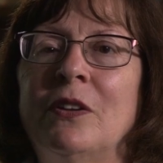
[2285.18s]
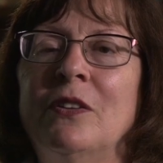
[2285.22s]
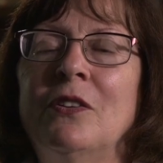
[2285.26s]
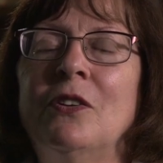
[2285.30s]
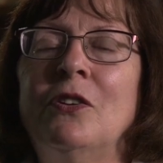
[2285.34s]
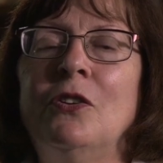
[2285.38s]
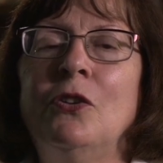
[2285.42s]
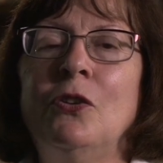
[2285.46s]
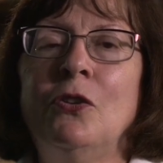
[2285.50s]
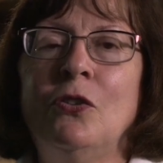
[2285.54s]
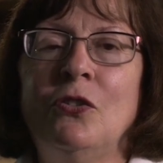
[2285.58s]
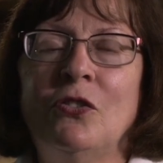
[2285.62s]
in
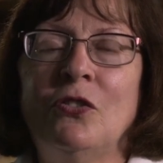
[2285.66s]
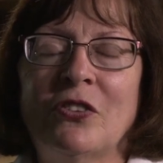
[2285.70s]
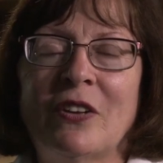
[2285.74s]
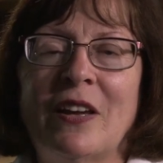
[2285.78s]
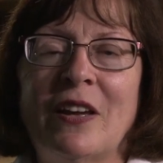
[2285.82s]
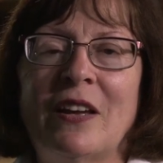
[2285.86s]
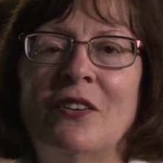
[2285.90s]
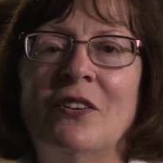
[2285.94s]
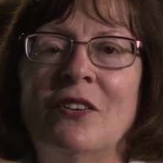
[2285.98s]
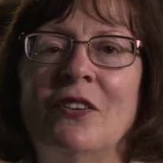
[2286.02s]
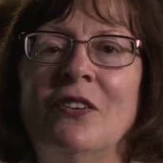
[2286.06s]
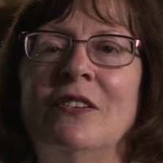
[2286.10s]
the
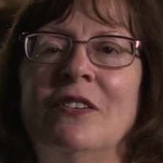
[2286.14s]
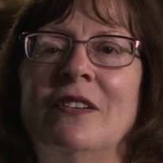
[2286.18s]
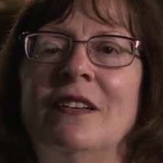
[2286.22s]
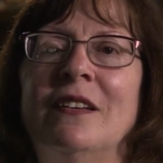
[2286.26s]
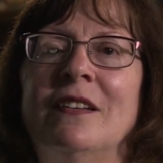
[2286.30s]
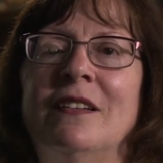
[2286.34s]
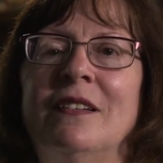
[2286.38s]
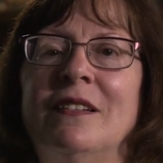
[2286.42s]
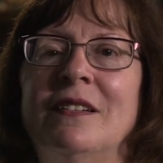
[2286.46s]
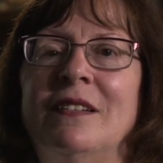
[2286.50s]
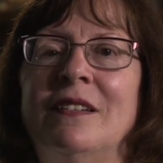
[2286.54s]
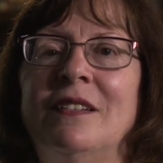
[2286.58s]
newsletter, in
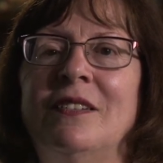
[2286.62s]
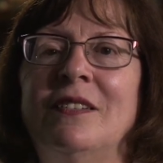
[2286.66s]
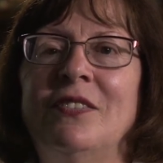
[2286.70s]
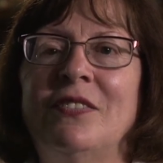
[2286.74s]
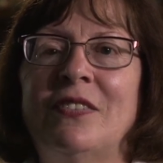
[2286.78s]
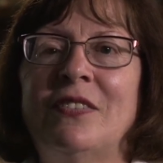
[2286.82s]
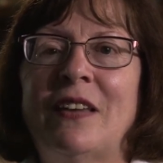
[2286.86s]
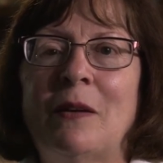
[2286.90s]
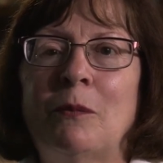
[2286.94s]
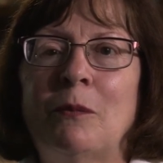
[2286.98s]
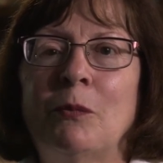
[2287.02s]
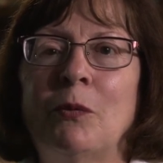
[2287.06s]
the
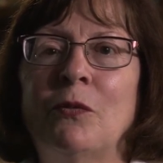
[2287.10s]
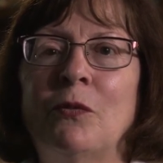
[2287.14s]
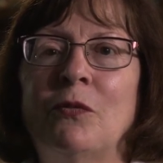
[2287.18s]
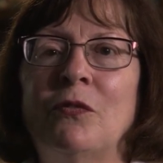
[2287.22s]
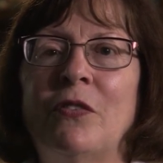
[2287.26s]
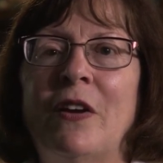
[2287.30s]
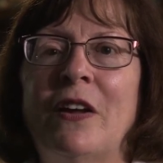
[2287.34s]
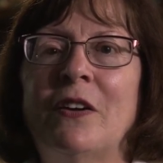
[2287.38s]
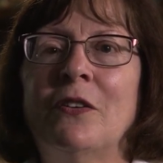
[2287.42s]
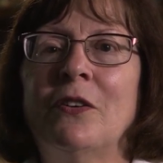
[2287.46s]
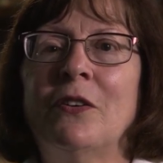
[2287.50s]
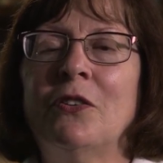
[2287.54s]
Disabled
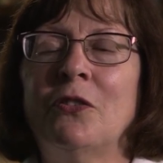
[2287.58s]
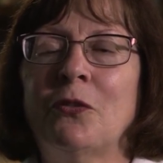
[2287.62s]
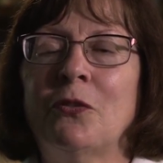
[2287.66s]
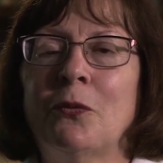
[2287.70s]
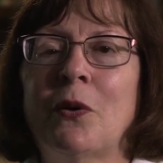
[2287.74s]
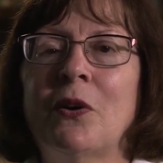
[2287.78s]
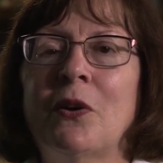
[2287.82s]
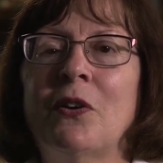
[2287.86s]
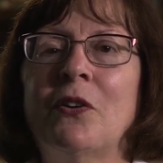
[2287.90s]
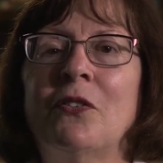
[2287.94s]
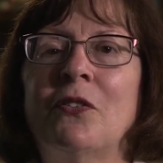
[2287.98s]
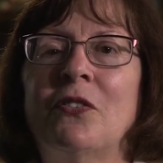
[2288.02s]
Veterans
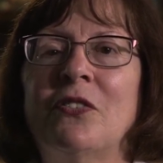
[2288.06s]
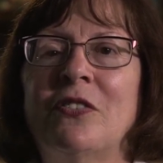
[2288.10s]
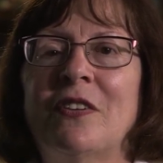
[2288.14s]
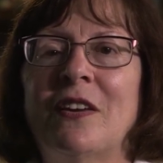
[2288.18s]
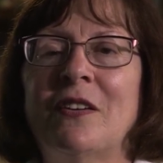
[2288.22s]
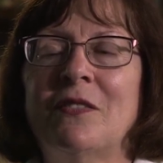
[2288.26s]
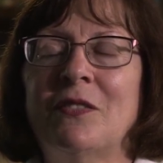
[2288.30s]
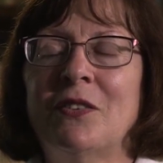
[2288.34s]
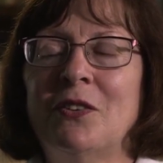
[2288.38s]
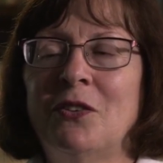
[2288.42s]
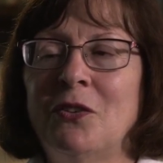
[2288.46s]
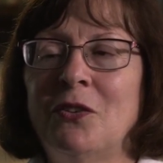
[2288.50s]

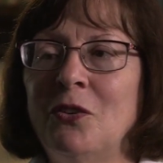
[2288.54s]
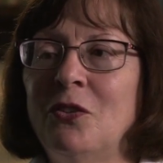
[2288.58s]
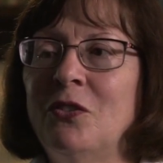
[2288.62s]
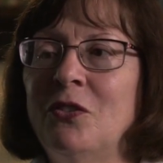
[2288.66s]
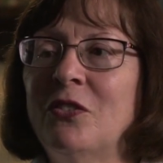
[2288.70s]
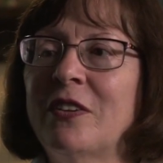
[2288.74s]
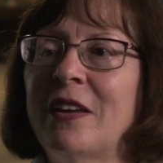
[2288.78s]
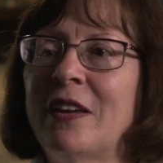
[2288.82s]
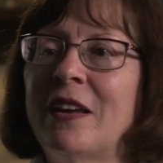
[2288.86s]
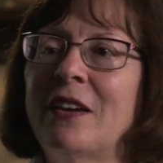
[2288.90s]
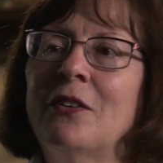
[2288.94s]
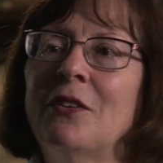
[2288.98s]
107
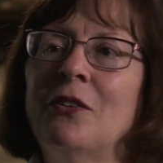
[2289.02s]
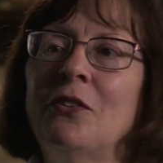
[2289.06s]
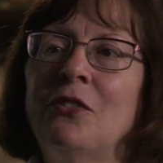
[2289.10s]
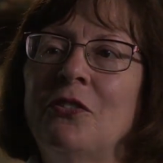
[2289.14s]
newsletter.